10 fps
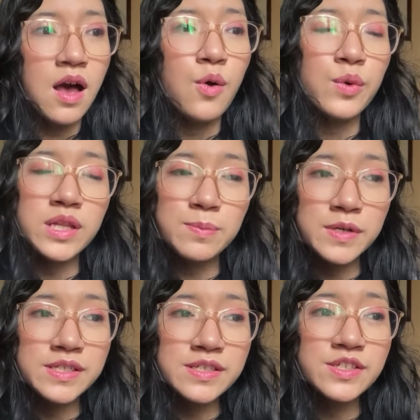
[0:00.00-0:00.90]
When a
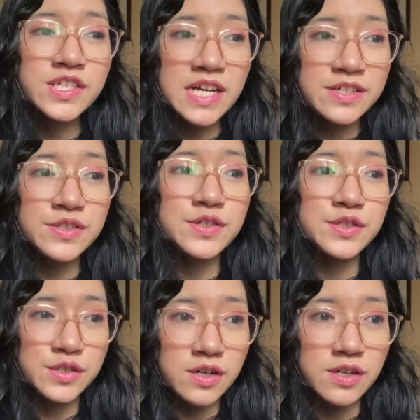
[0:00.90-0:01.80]
person shares their
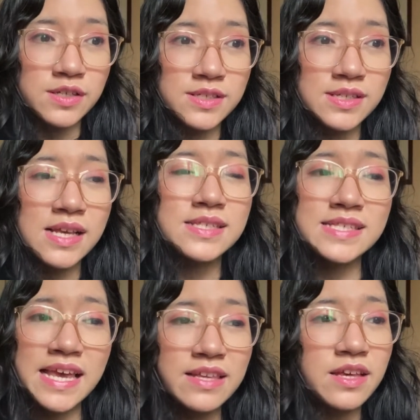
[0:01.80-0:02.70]
struggles,
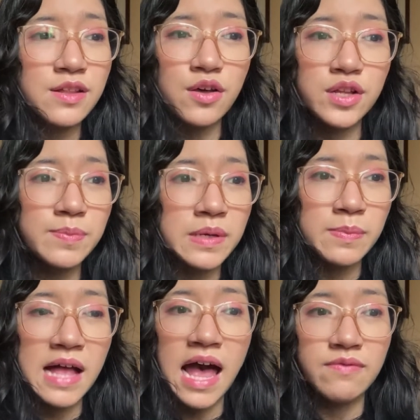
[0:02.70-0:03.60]
saying that other
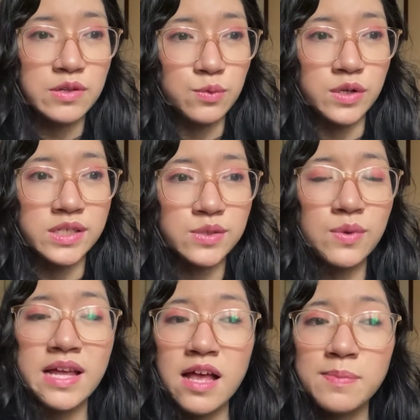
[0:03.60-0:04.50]
people have it worse will
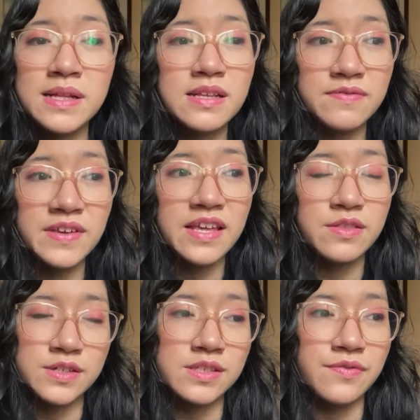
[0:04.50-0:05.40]
help alleviate
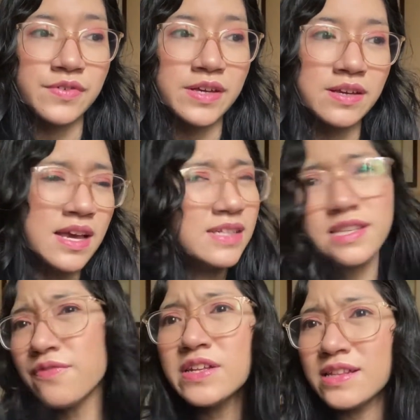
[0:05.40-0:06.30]
their suffering.
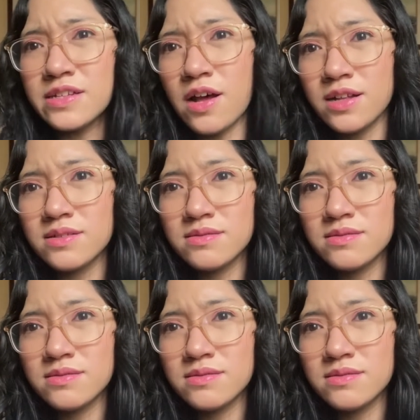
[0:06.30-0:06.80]
Definitely not.